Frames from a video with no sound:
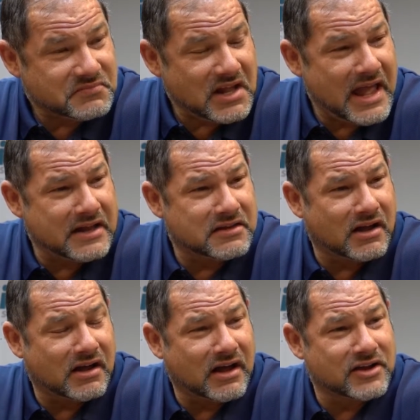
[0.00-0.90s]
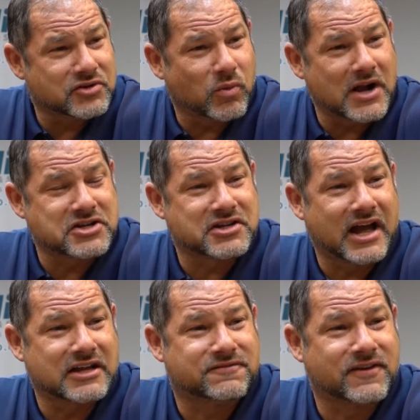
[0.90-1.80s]
And I used to watch these
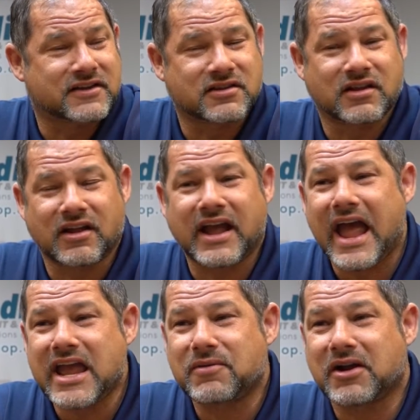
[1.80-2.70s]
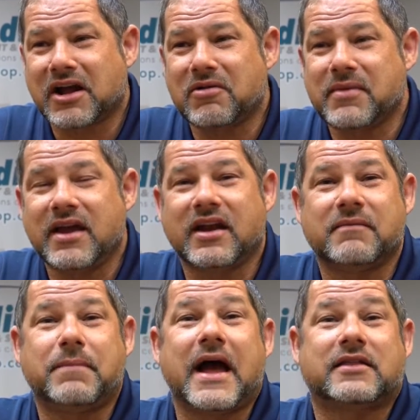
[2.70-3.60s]
guys fix, and they're like, hey, you want to come with me? And
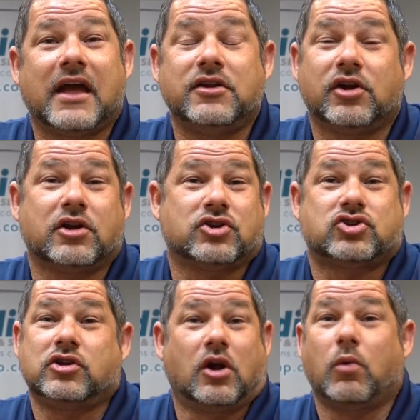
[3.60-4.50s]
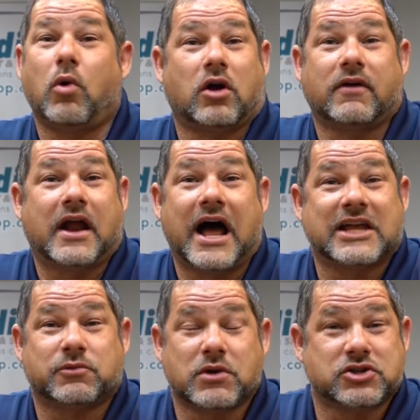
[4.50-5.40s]
back then, you could just, walk around the
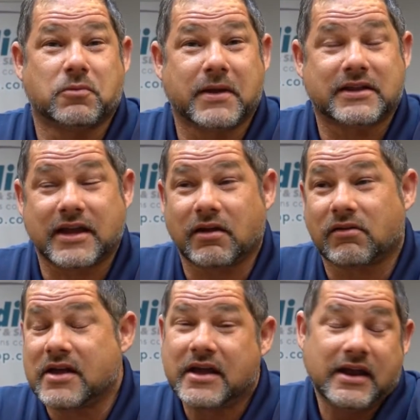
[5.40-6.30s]
hospital. It wasn't no big deal.